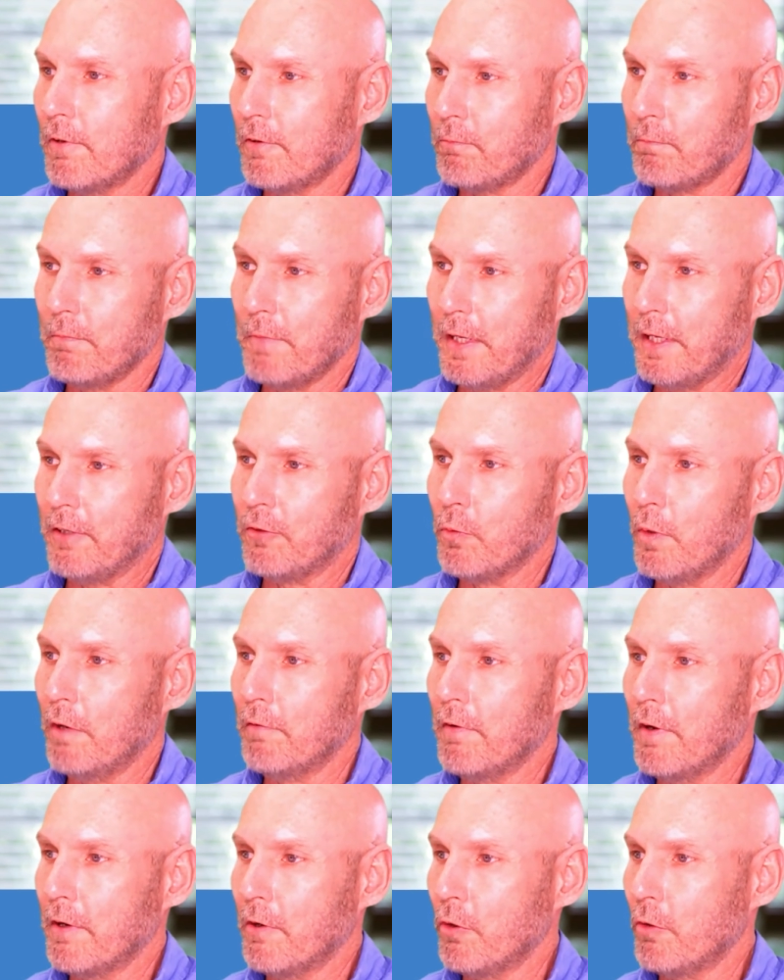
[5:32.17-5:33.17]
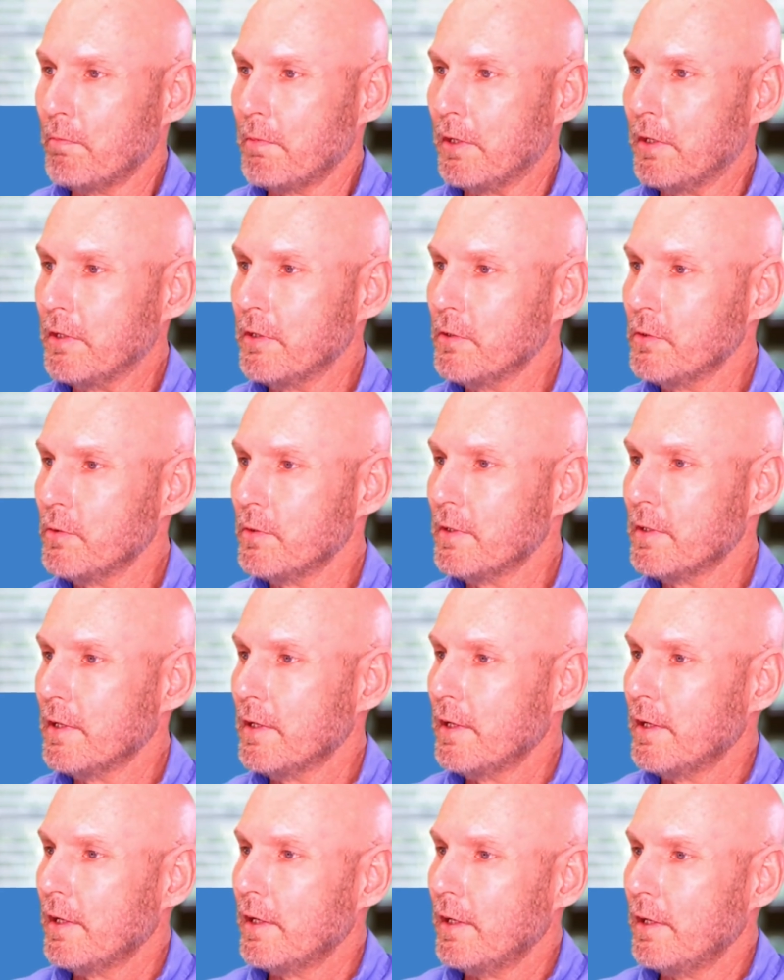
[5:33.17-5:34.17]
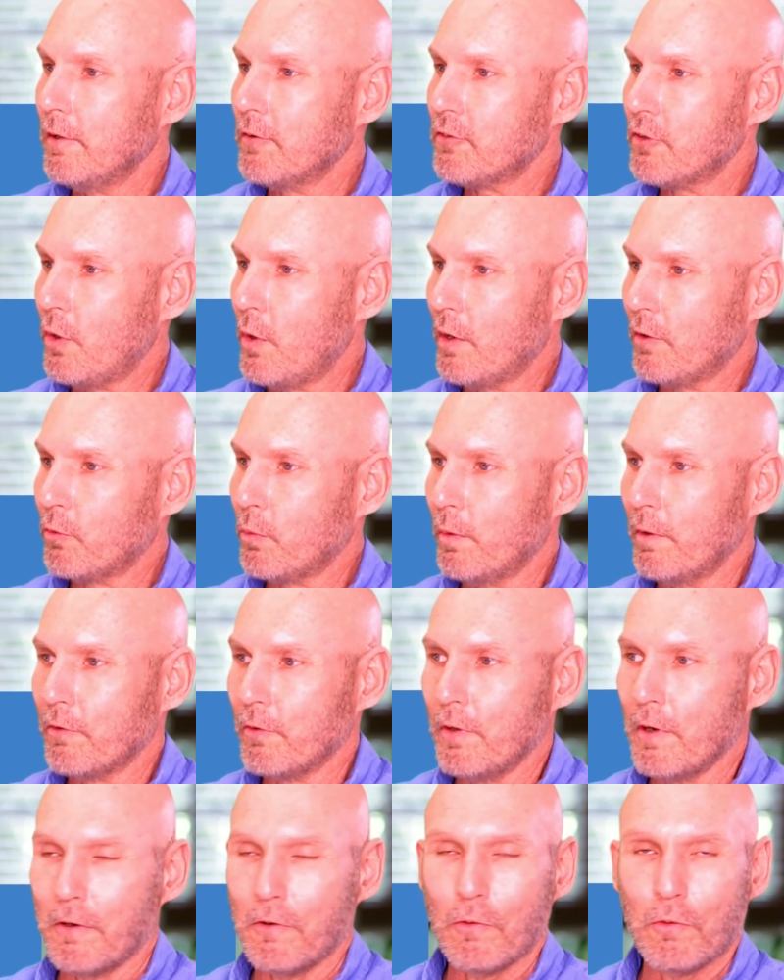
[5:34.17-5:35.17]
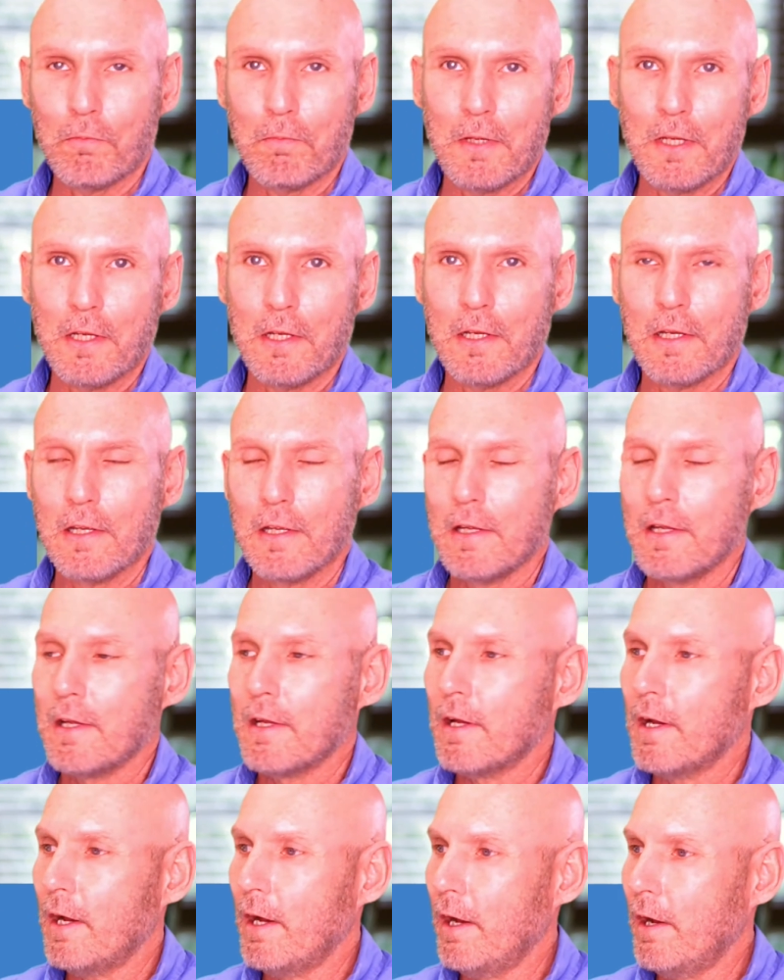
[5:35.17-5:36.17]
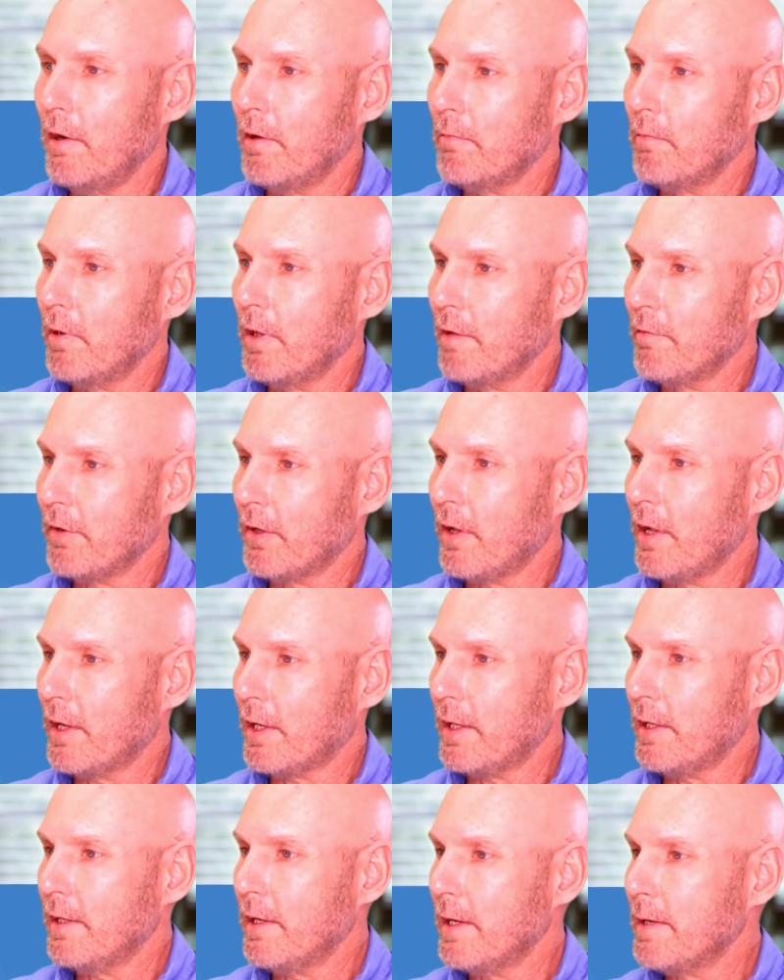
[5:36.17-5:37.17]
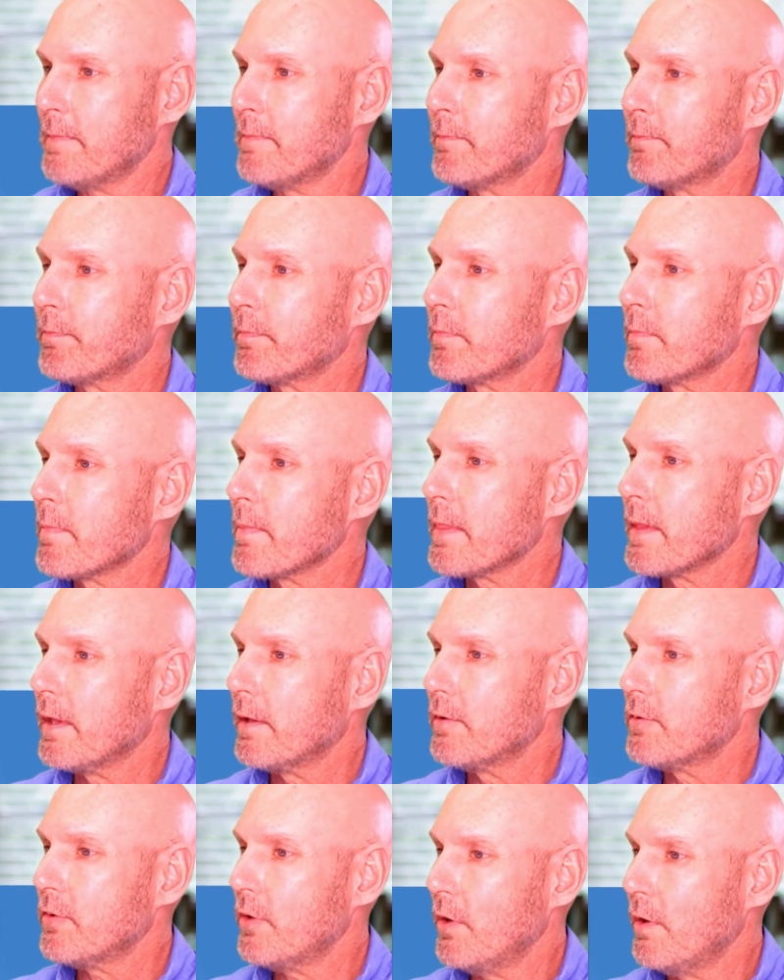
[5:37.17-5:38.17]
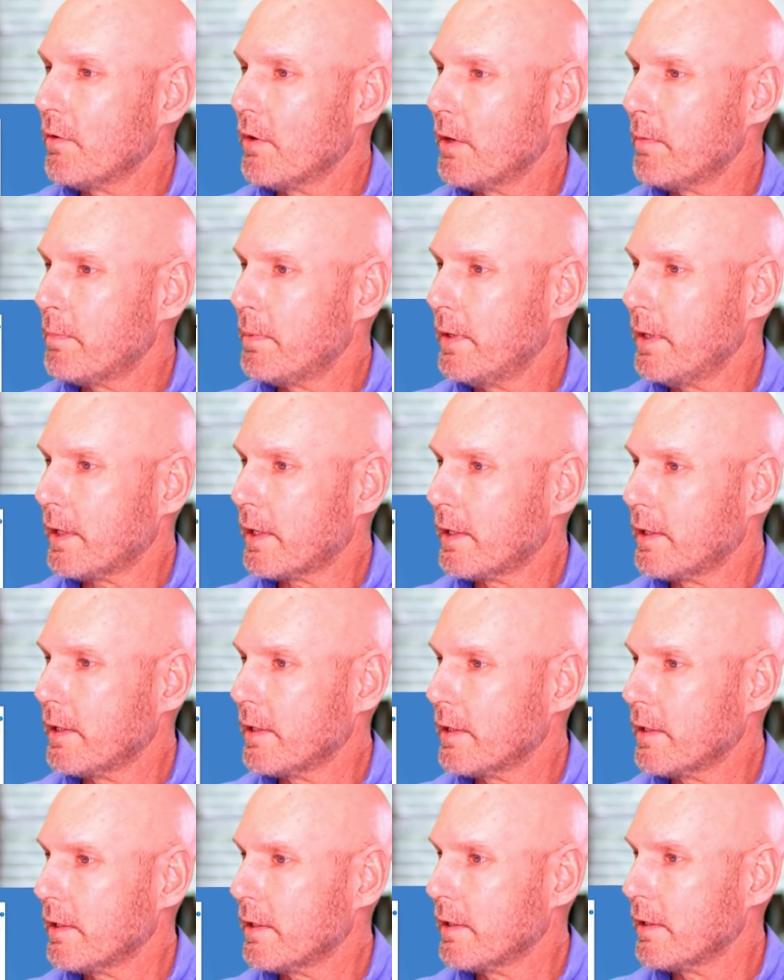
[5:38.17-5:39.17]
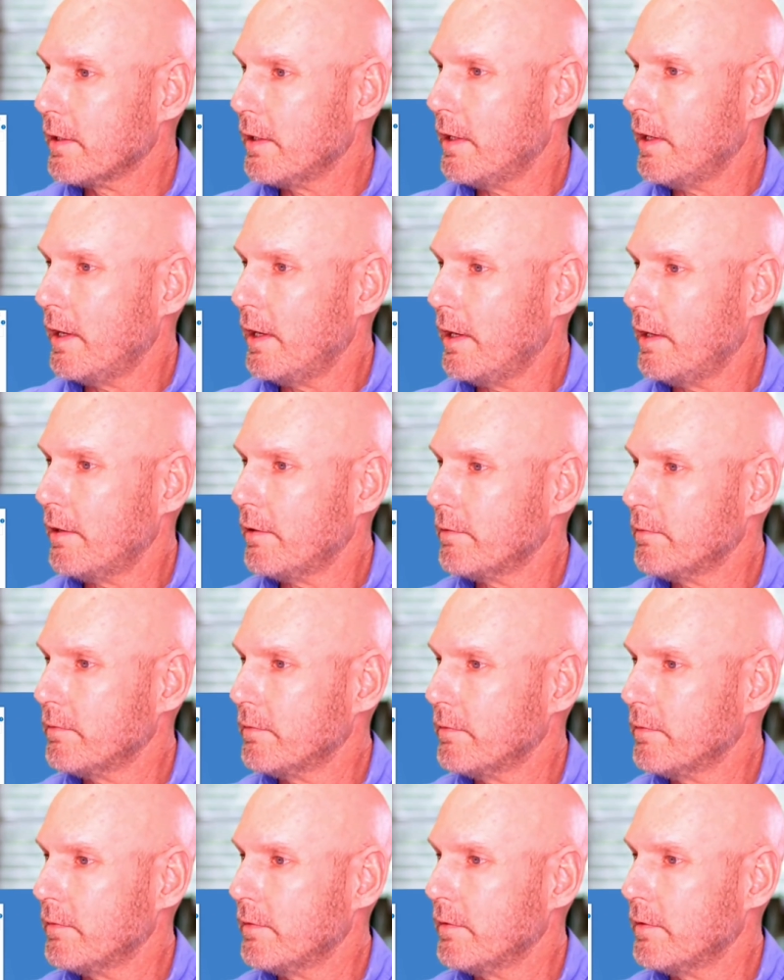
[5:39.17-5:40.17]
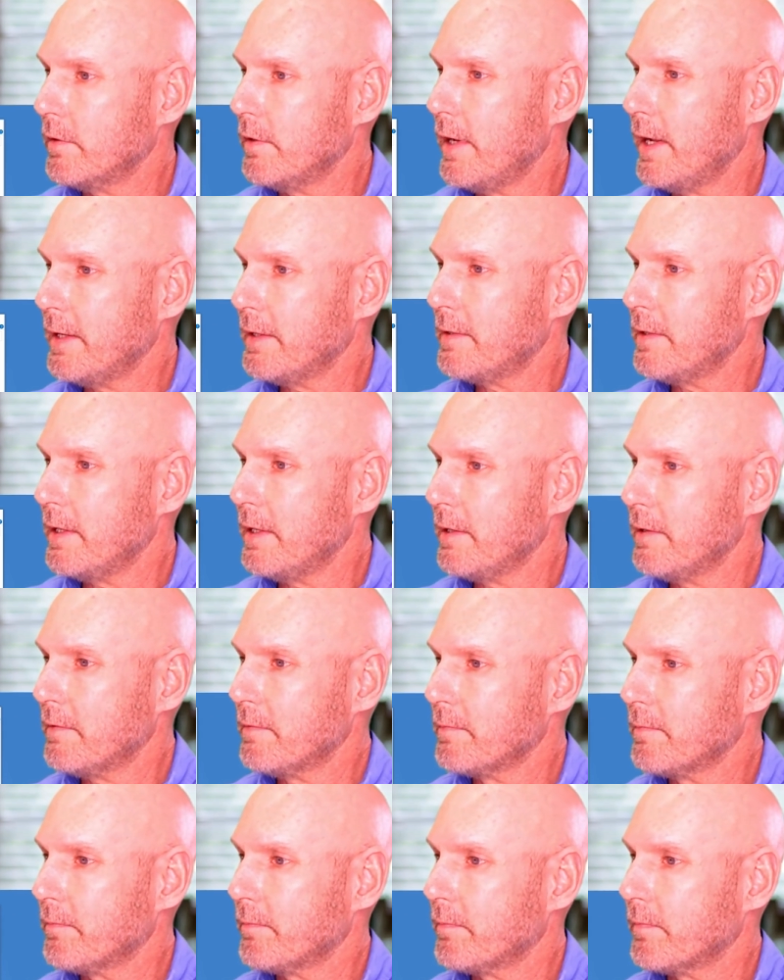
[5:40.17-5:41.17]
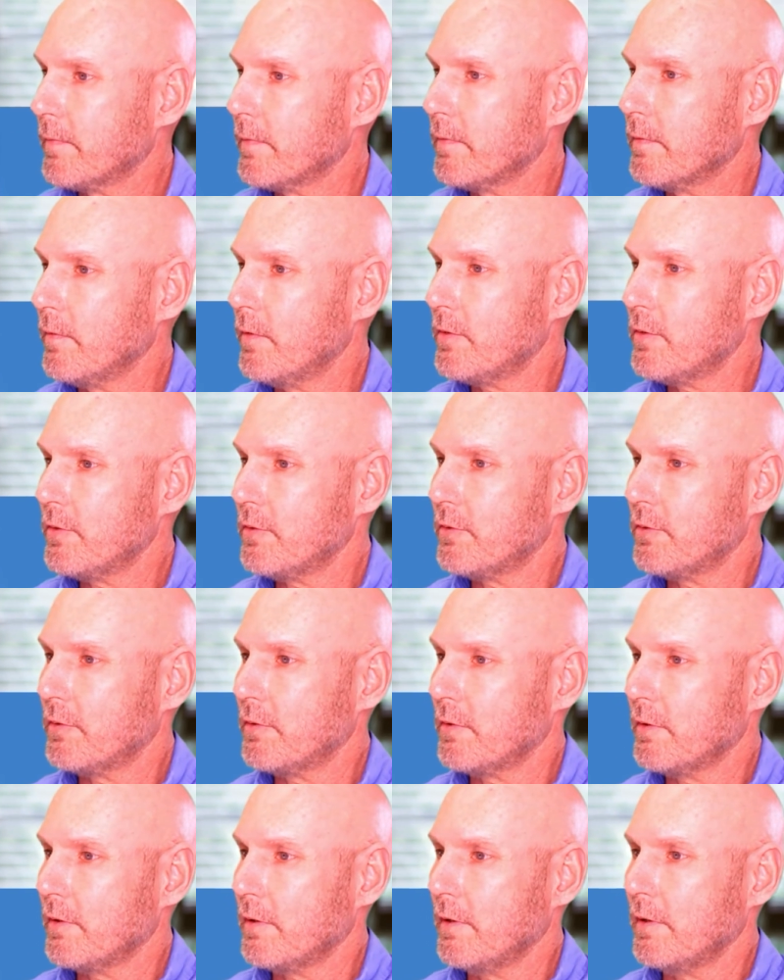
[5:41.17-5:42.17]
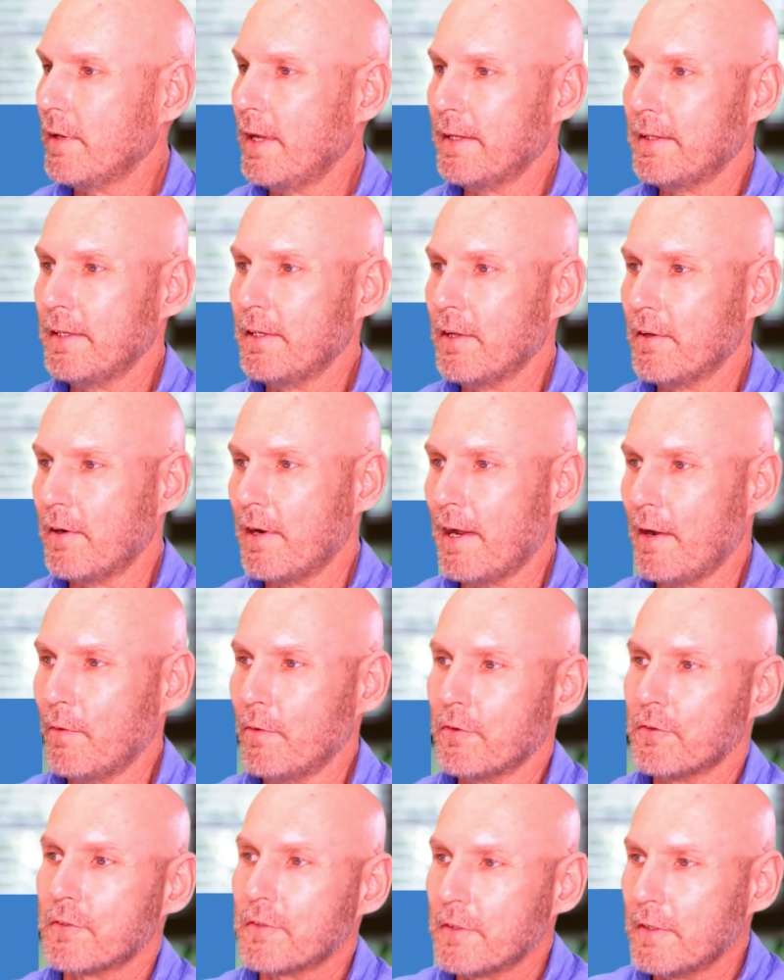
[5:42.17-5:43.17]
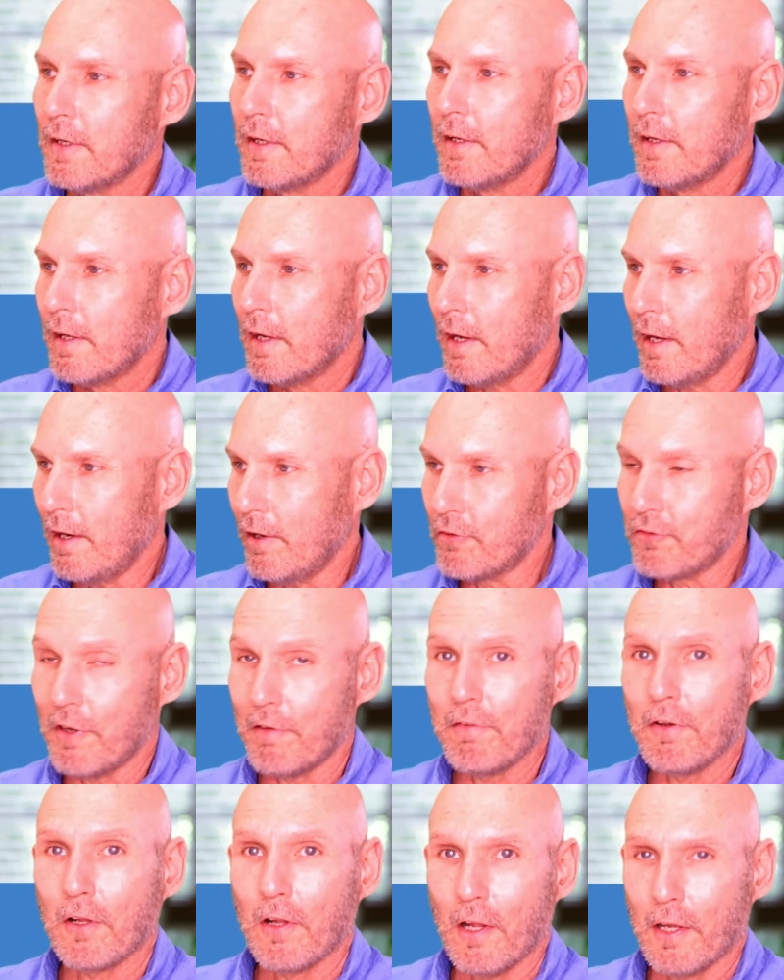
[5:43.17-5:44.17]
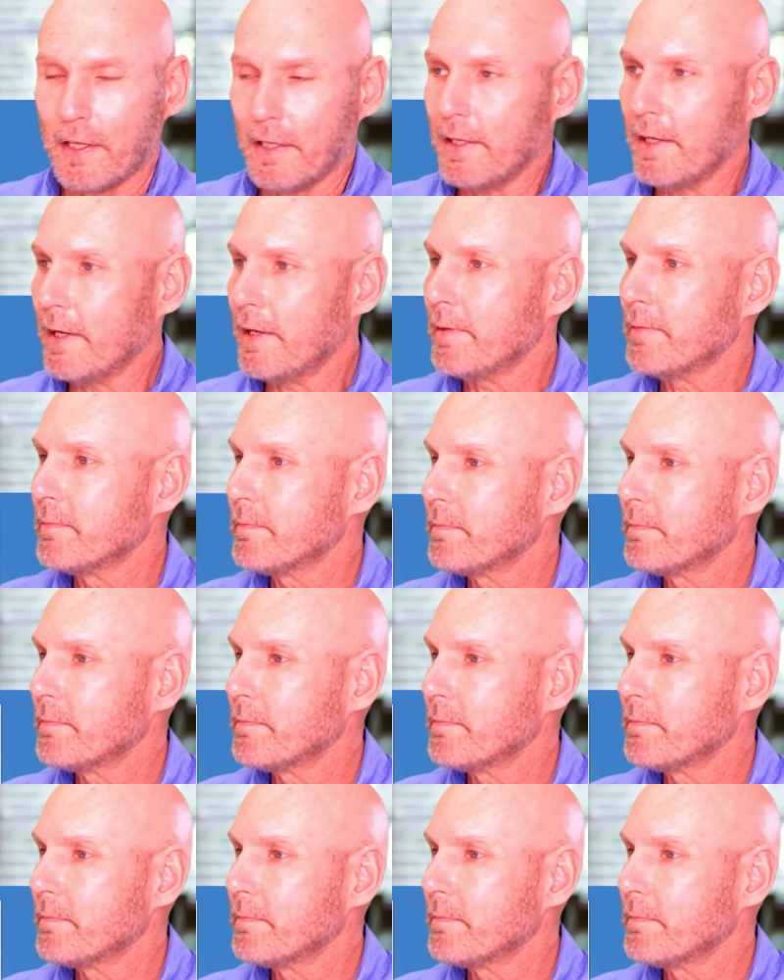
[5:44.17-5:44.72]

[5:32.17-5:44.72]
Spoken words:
meaning 1200 would be noon, and so on 2300 would be 11 o'clock at night. So I'm going to pick 19, which is 1900 hours, or 7 o'clock at night.